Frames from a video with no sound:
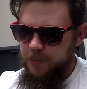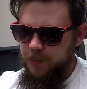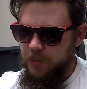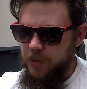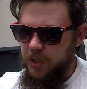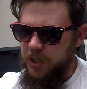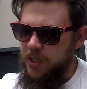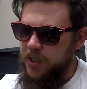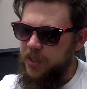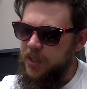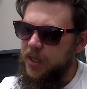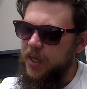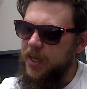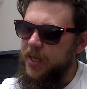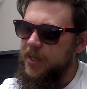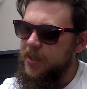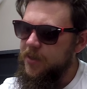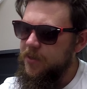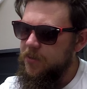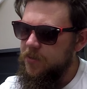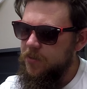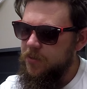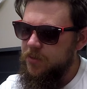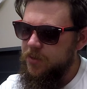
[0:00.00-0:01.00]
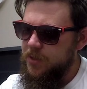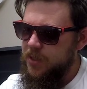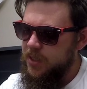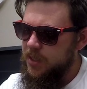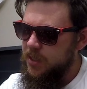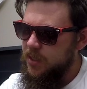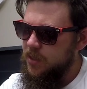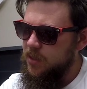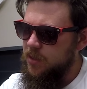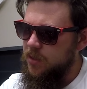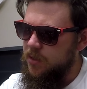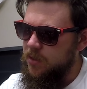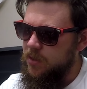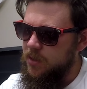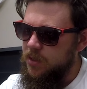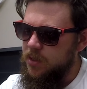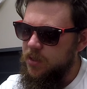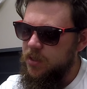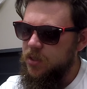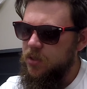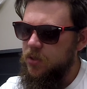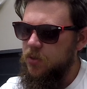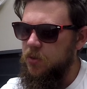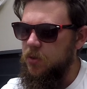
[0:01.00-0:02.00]
But I threw these on
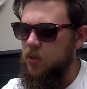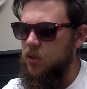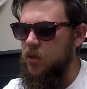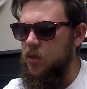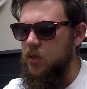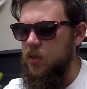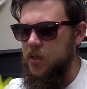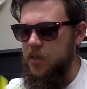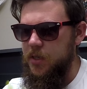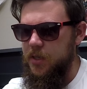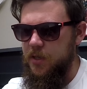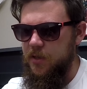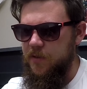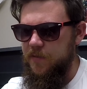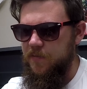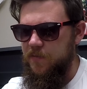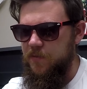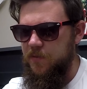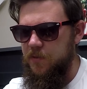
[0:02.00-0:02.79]
this quad and I